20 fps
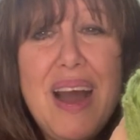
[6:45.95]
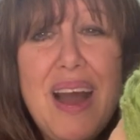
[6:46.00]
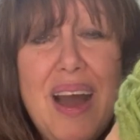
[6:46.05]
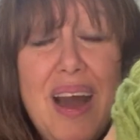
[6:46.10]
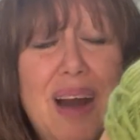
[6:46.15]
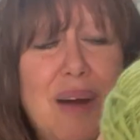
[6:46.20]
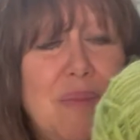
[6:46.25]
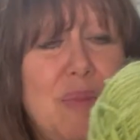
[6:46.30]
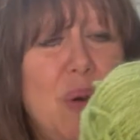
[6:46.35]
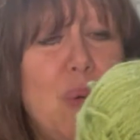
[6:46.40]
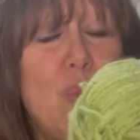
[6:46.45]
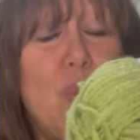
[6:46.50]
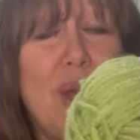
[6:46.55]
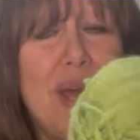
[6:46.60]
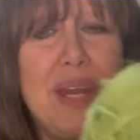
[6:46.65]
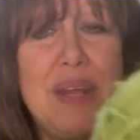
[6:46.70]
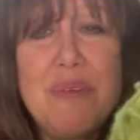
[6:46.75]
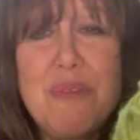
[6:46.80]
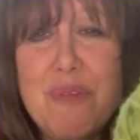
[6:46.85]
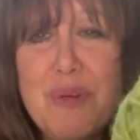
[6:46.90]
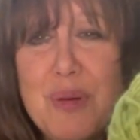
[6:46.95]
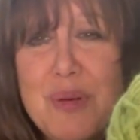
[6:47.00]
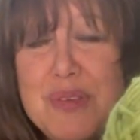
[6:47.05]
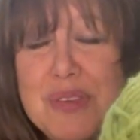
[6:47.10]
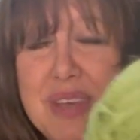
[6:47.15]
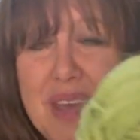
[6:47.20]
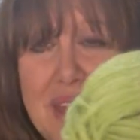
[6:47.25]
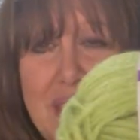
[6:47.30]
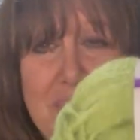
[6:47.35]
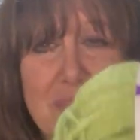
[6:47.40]
Um, when it
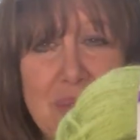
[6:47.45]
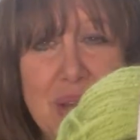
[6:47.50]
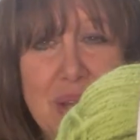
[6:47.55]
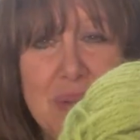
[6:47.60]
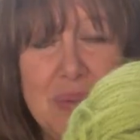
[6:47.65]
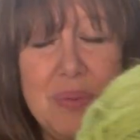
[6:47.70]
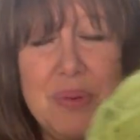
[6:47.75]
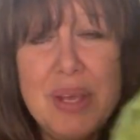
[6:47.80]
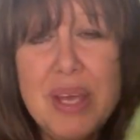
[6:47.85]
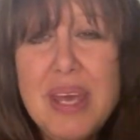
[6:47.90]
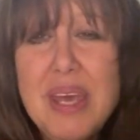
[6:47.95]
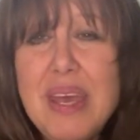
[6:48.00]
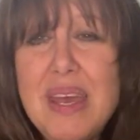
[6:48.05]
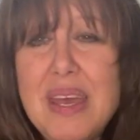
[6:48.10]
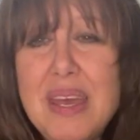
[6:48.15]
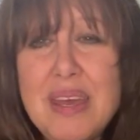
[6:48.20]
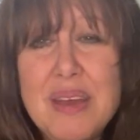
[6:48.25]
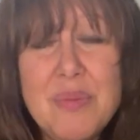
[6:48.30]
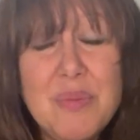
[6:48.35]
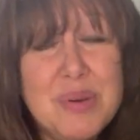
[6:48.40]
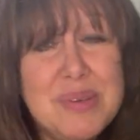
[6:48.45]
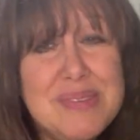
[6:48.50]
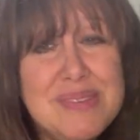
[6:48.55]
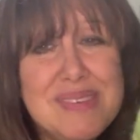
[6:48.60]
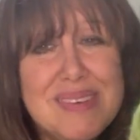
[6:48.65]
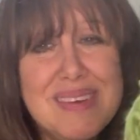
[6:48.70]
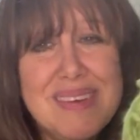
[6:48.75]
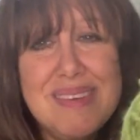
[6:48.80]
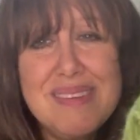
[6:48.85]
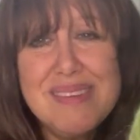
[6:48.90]
first came out, it
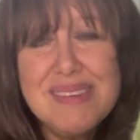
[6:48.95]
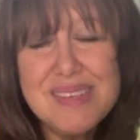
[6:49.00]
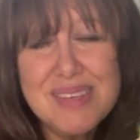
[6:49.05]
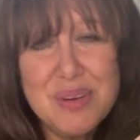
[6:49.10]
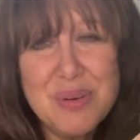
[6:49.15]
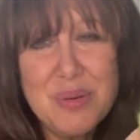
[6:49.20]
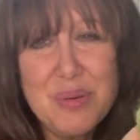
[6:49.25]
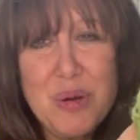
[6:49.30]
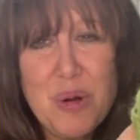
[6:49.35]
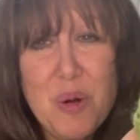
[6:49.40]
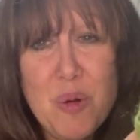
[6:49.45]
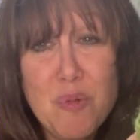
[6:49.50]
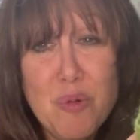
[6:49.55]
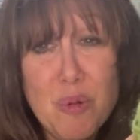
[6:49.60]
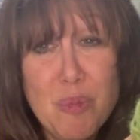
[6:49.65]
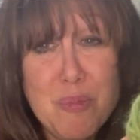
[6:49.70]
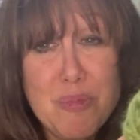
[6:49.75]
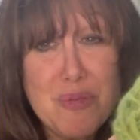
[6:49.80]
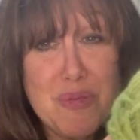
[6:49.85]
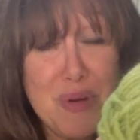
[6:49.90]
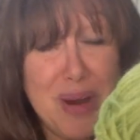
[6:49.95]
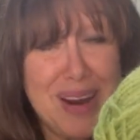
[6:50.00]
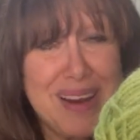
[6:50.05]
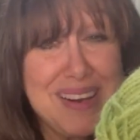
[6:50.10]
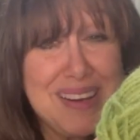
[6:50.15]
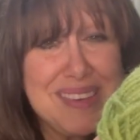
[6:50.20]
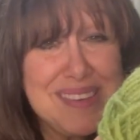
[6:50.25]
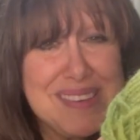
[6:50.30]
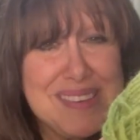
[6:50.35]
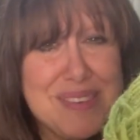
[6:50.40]
was considered
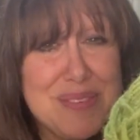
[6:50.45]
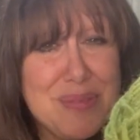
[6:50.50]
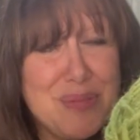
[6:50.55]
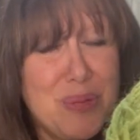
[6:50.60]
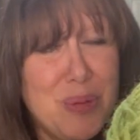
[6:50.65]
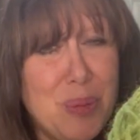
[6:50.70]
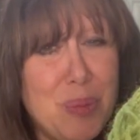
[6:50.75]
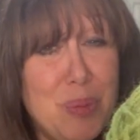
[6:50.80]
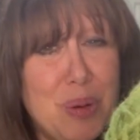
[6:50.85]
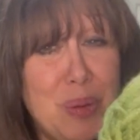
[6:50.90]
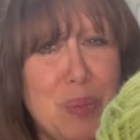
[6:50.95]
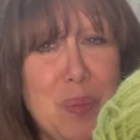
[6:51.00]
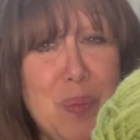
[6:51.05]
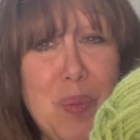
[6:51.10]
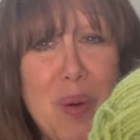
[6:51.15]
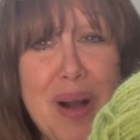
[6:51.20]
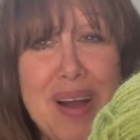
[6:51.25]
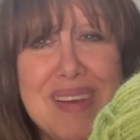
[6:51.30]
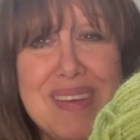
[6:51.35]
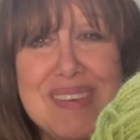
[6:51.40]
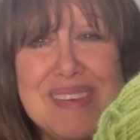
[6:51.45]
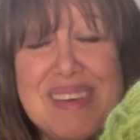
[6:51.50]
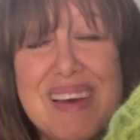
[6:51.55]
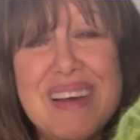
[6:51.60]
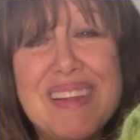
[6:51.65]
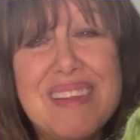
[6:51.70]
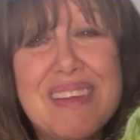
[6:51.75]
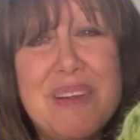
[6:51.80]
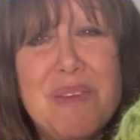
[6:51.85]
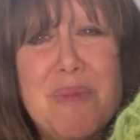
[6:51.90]
overpriced for what it was,
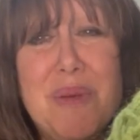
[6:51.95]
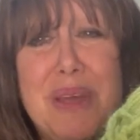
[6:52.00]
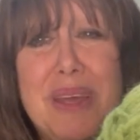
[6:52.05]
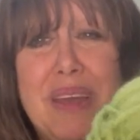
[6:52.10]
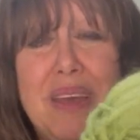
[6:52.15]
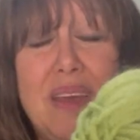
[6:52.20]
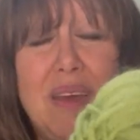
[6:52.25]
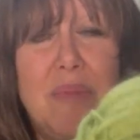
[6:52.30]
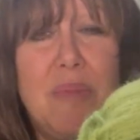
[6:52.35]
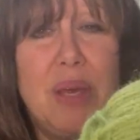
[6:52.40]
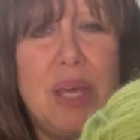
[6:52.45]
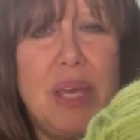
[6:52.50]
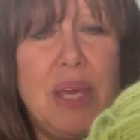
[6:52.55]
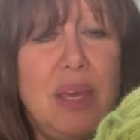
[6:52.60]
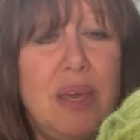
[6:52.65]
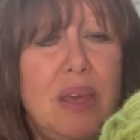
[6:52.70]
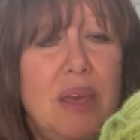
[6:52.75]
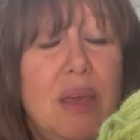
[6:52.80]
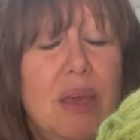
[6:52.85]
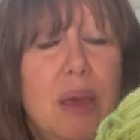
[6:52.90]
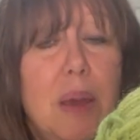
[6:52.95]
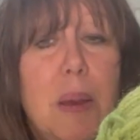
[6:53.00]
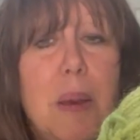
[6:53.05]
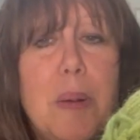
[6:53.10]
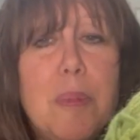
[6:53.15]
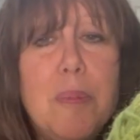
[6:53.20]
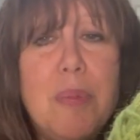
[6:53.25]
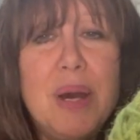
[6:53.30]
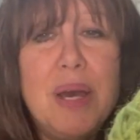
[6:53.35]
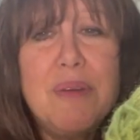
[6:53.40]
a little bit gimmicky,
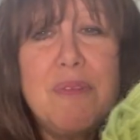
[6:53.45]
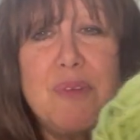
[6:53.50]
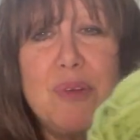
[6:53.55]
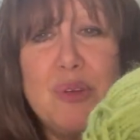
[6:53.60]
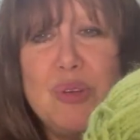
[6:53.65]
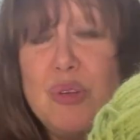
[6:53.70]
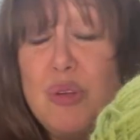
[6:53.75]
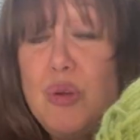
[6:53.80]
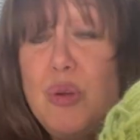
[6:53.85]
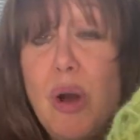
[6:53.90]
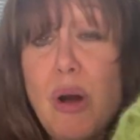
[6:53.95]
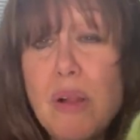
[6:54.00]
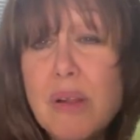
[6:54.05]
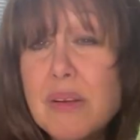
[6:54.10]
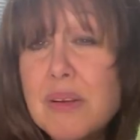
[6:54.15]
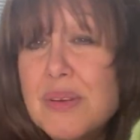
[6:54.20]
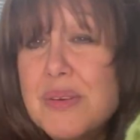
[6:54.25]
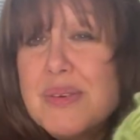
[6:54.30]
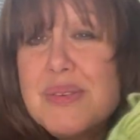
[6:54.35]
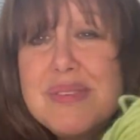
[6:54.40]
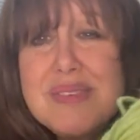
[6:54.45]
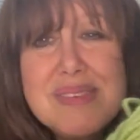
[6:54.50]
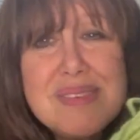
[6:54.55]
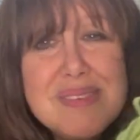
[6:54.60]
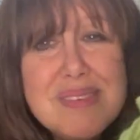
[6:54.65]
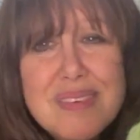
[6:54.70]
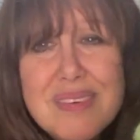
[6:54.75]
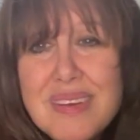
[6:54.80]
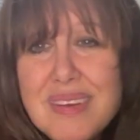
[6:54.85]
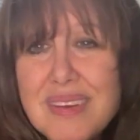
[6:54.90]
but for two
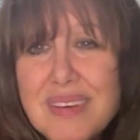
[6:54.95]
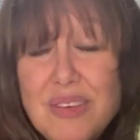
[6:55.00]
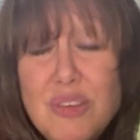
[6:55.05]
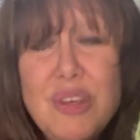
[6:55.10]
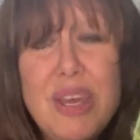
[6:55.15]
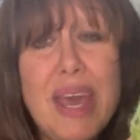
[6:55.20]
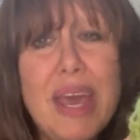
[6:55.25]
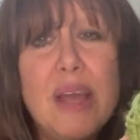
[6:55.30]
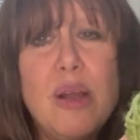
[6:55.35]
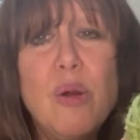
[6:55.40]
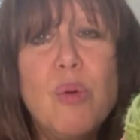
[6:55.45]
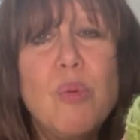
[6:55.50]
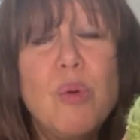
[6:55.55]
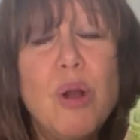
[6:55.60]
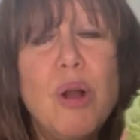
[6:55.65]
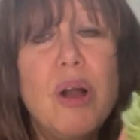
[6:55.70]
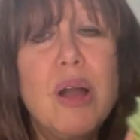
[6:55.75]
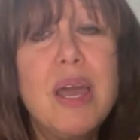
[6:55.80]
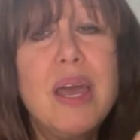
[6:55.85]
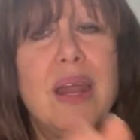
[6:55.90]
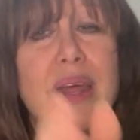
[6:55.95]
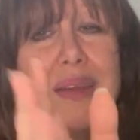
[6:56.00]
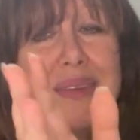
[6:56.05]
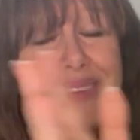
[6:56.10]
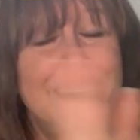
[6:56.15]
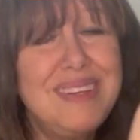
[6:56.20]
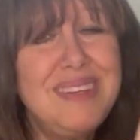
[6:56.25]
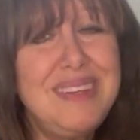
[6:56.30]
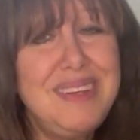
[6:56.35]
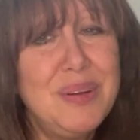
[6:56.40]
dollars, you can't go wrong. And I
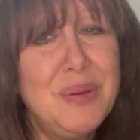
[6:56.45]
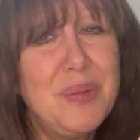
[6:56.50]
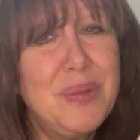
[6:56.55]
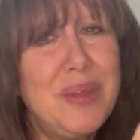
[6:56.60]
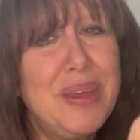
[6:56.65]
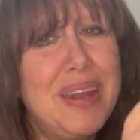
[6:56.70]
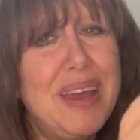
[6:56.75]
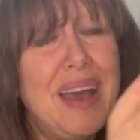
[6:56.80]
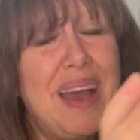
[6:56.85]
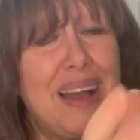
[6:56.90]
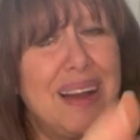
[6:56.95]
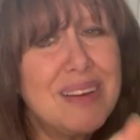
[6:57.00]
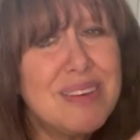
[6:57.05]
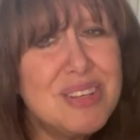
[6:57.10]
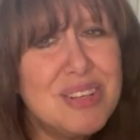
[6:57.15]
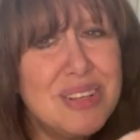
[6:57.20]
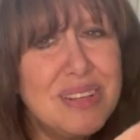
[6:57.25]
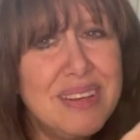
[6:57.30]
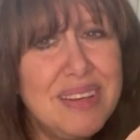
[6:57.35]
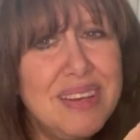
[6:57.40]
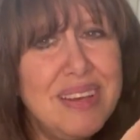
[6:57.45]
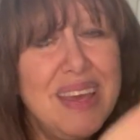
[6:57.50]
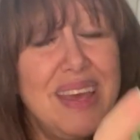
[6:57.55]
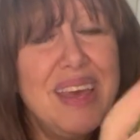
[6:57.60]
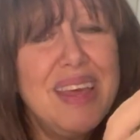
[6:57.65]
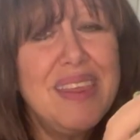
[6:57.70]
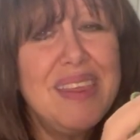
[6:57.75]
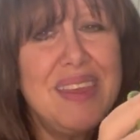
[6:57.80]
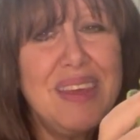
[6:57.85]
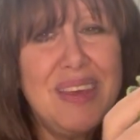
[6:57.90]
did hear that actually
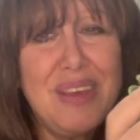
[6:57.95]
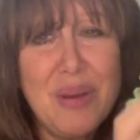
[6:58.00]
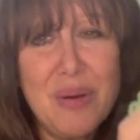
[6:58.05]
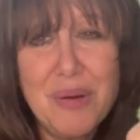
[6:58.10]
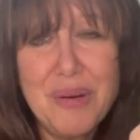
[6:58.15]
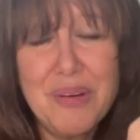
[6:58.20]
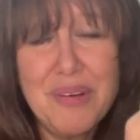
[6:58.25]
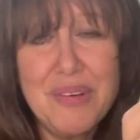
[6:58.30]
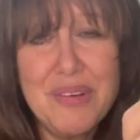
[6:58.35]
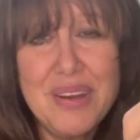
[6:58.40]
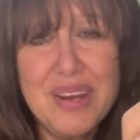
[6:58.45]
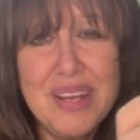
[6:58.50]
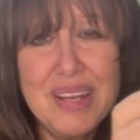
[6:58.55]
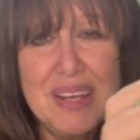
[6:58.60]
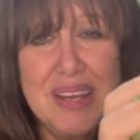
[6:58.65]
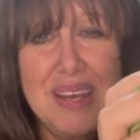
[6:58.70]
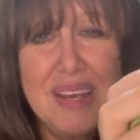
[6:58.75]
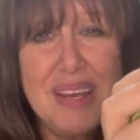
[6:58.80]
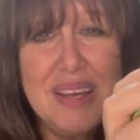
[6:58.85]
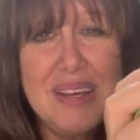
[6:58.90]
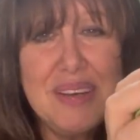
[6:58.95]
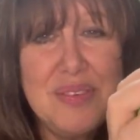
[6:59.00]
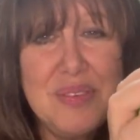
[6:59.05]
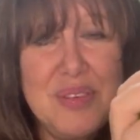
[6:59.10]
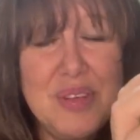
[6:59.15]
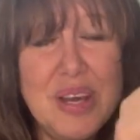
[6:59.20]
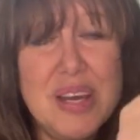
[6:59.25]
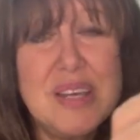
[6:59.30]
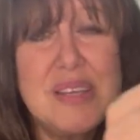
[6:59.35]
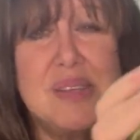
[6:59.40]
the yarn
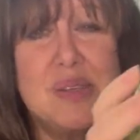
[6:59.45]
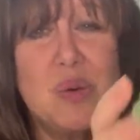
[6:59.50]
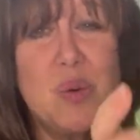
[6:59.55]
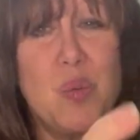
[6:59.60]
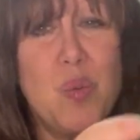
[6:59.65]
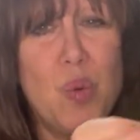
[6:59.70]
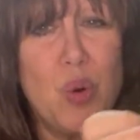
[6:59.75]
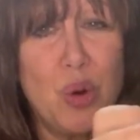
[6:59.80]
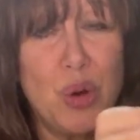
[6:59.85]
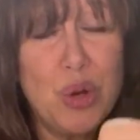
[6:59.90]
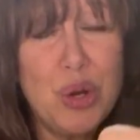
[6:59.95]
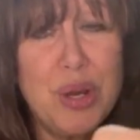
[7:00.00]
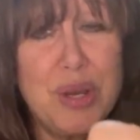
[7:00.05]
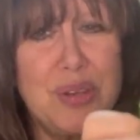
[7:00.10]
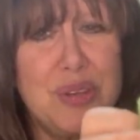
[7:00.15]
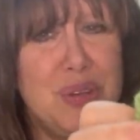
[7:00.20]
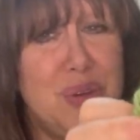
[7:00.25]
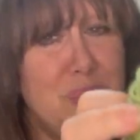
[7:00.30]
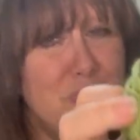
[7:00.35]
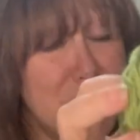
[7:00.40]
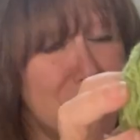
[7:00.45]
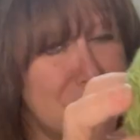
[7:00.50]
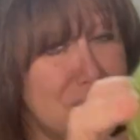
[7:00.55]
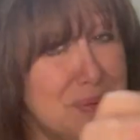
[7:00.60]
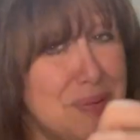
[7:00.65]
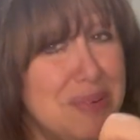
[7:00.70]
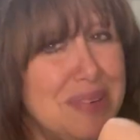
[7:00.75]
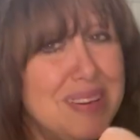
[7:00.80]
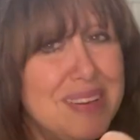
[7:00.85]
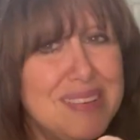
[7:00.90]
does work to a
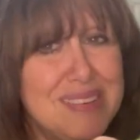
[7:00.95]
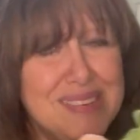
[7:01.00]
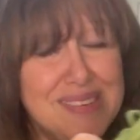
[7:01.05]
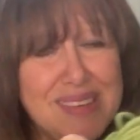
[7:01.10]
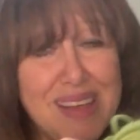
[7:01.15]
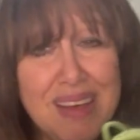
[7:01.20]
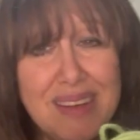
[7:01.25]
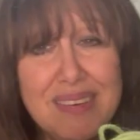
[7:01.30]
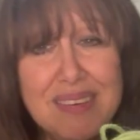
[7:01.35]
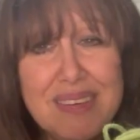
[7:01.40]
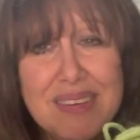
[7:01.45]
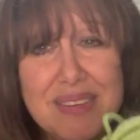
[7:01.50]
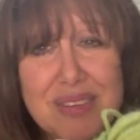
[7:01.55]
certain extent